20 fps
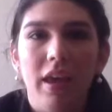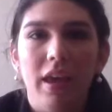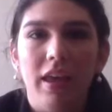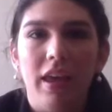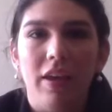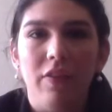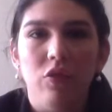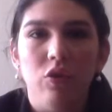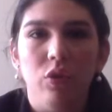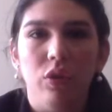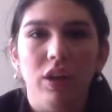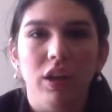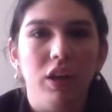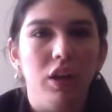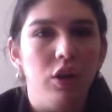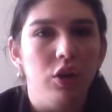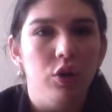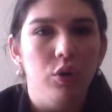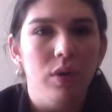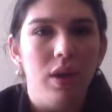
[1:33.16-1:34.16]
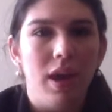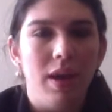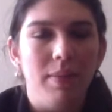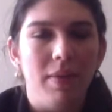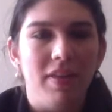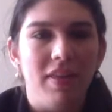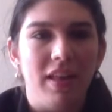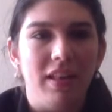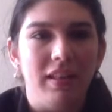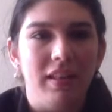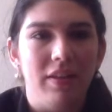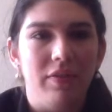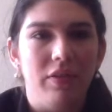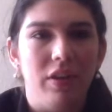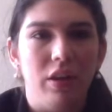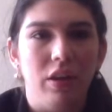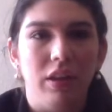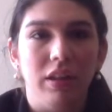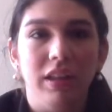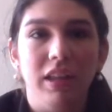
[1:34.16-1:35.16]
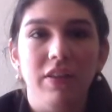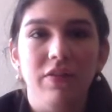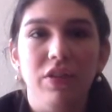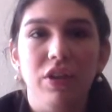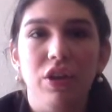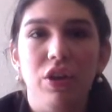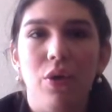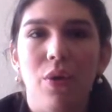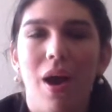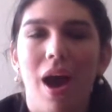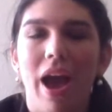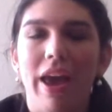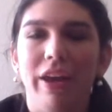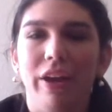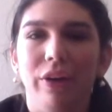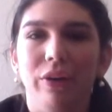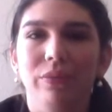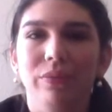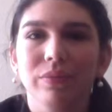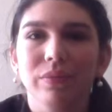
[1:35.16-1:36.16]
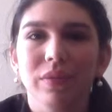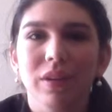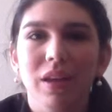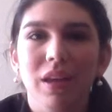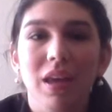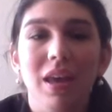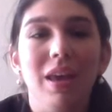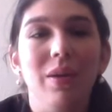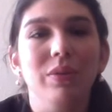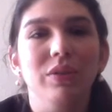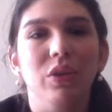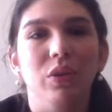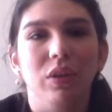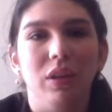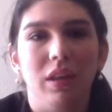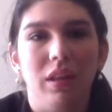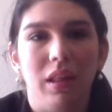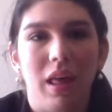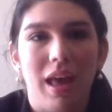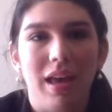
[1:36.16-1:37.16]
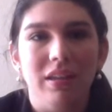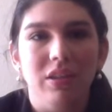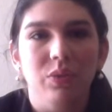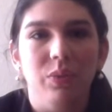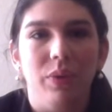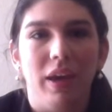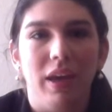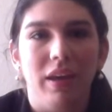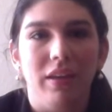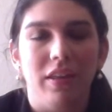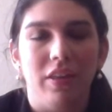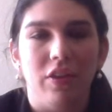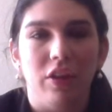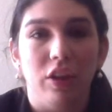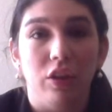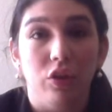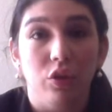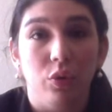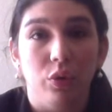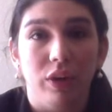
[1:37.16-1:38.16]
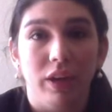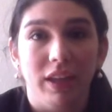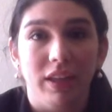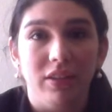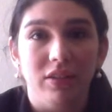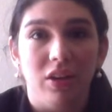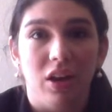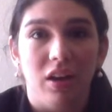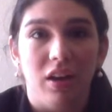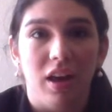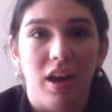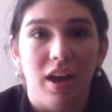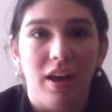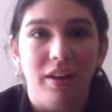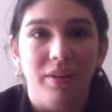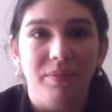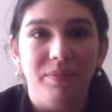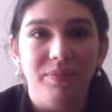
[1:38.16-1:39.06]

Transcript: He gave Julian a new name, and they lived in Cleveland, Ohio. It was only last week that the authorities caught on.